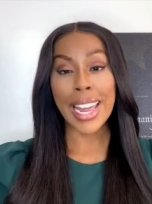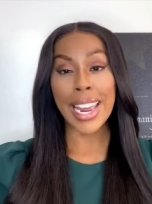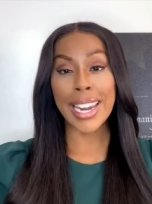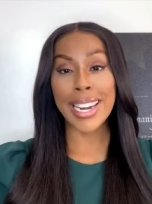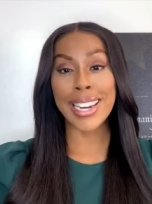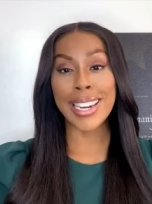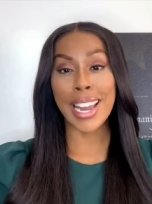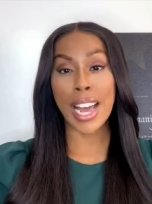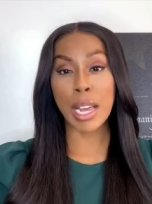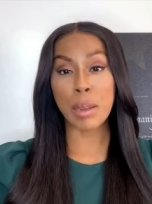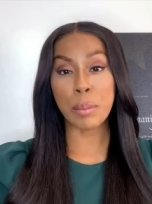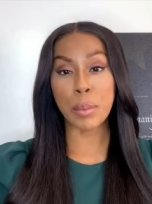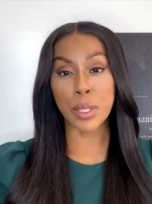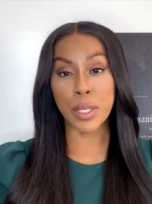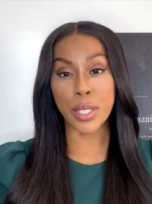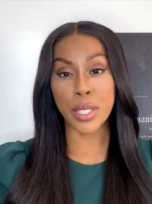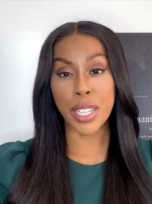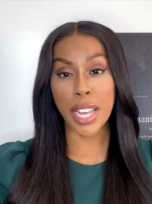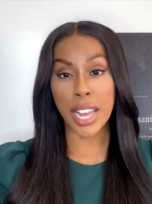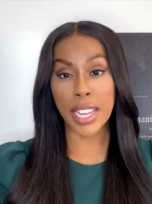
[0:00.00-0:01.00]

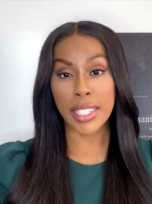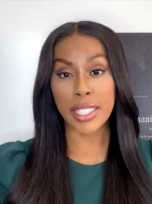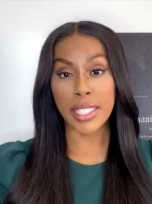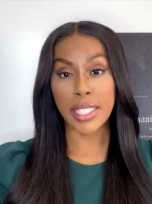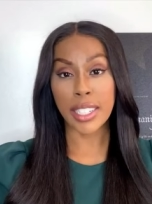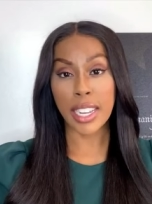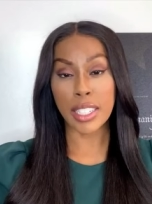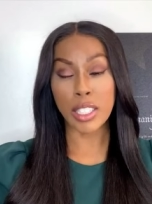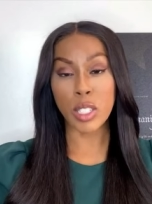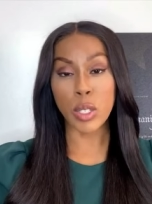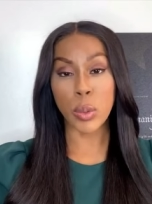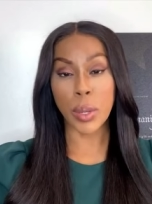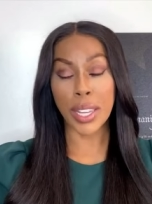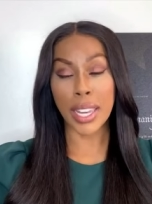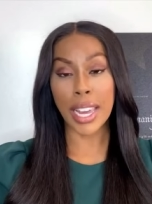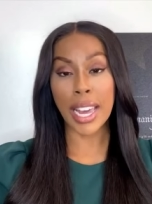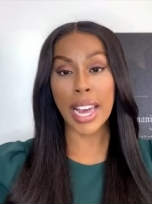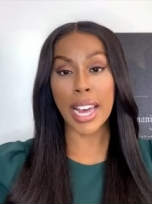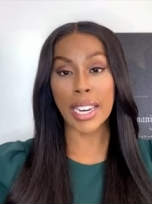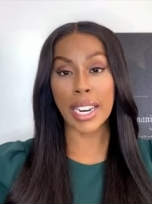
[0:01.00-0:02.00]
89%. And so
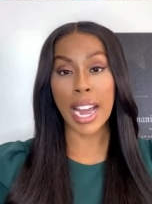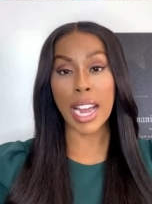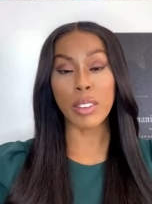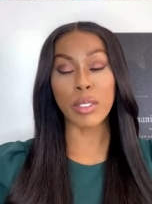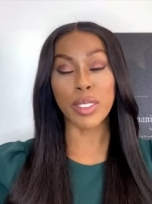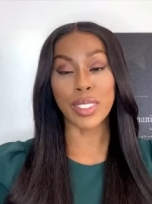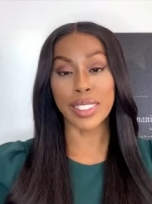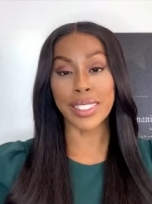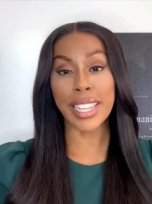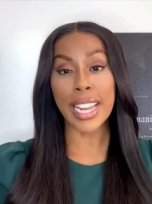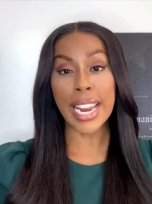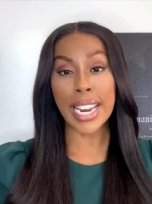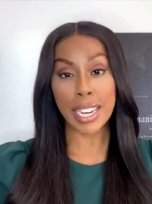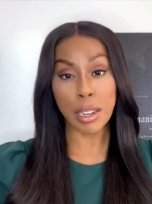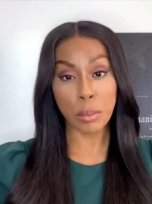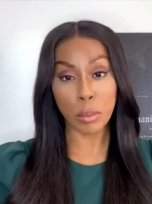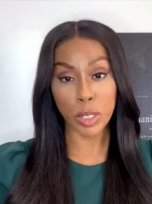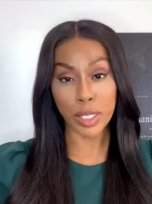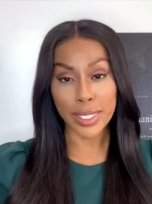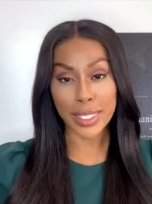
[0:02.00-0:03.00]
again, I
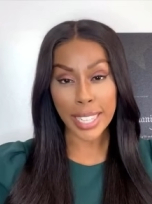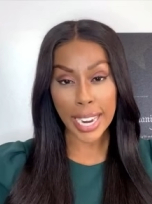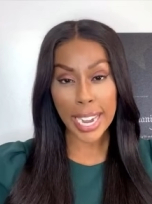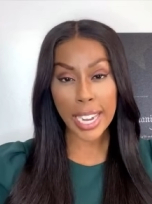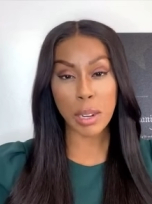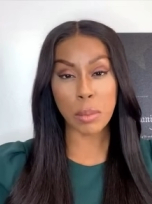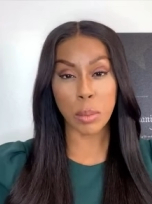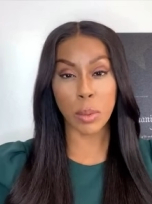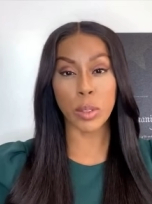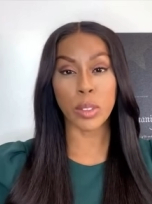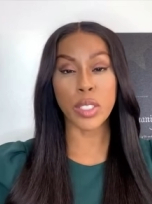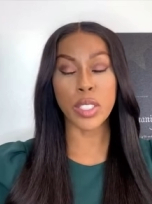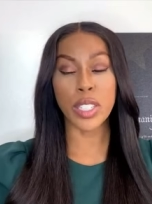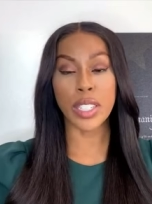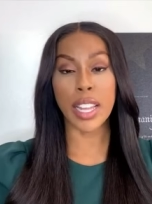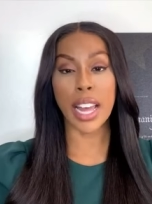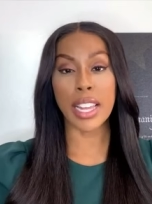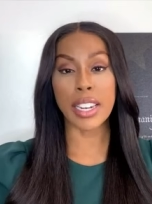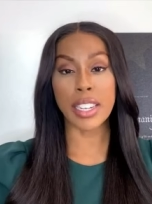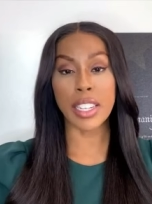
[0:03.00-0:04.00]
relate, I'm relatable
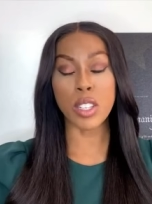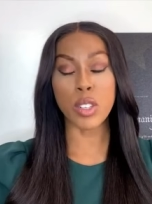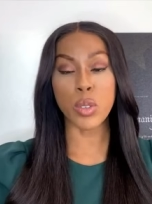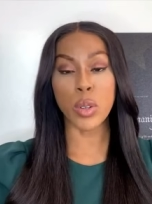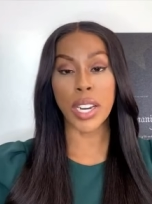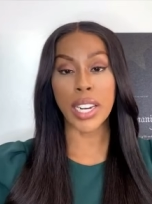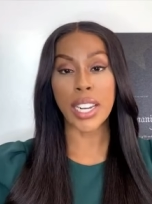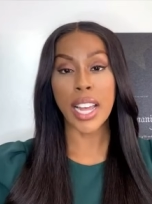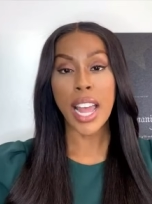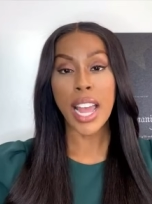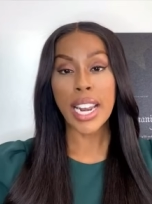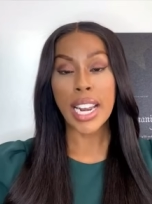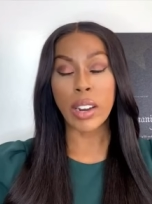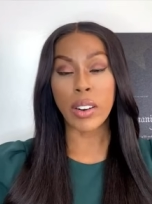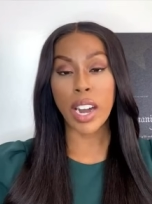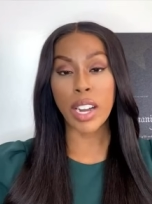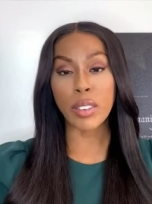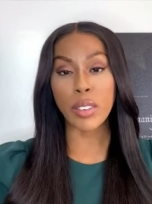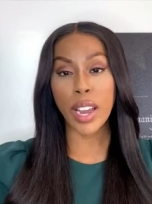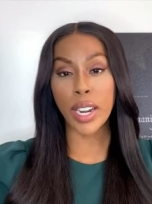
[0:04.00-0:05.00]
to that district.
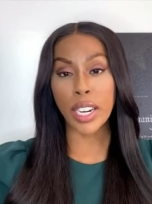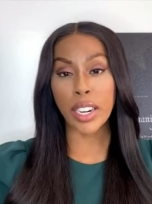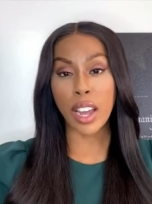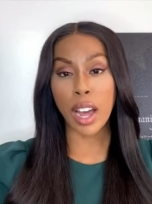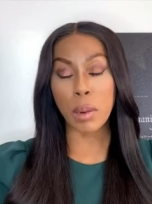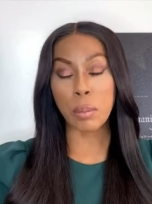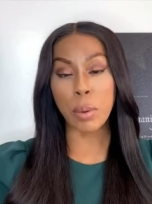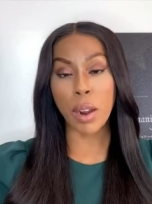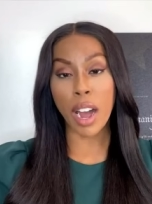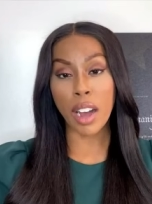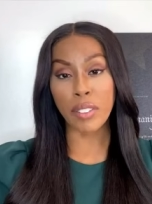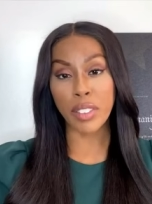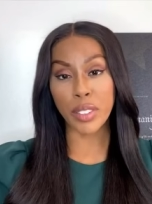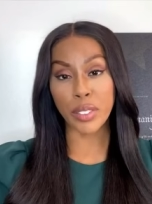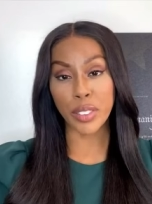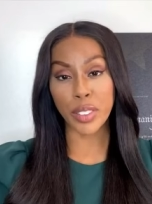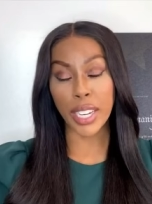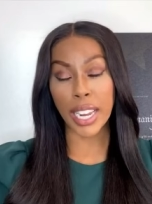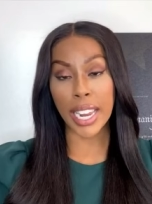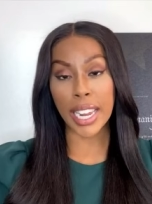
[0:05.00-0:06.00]
Now, I ran a
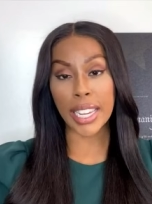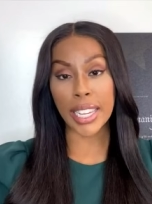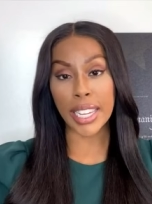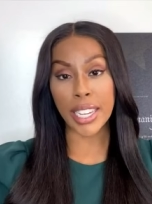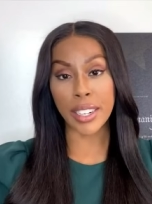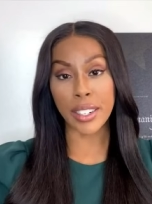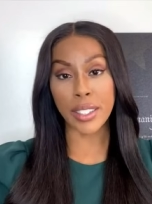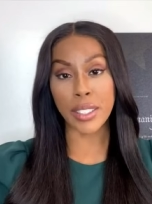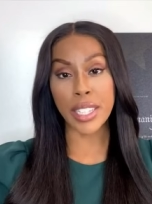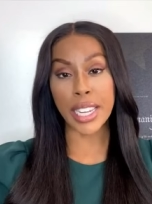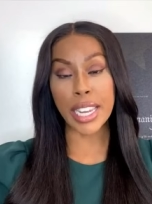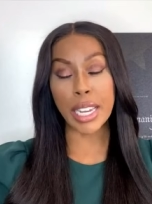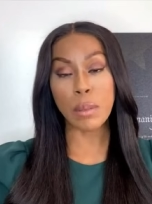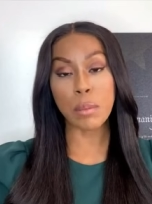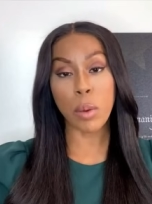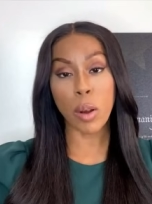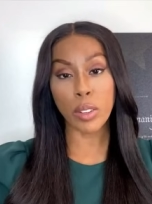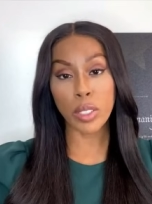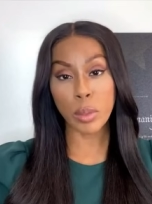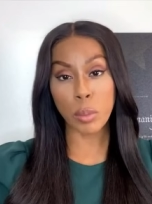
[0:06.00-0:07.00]
nonprofit for eight years
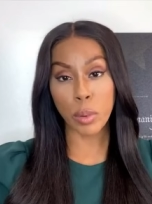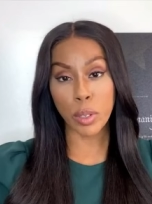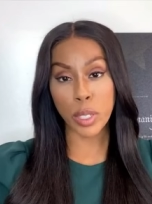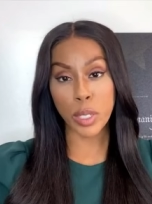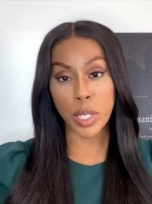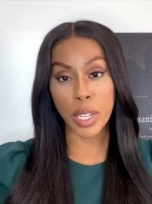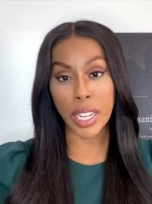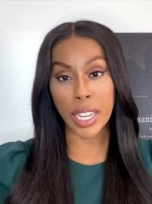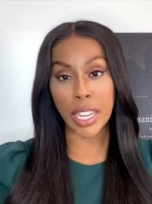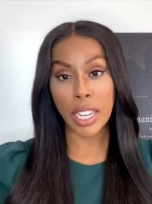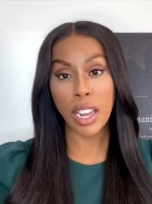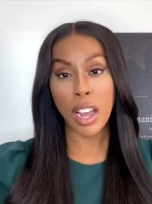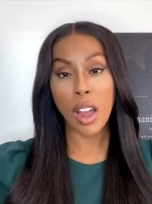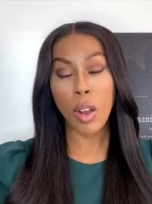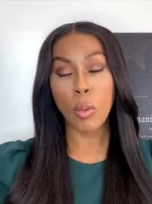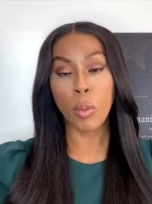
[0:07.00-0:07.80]
in Baltimore City,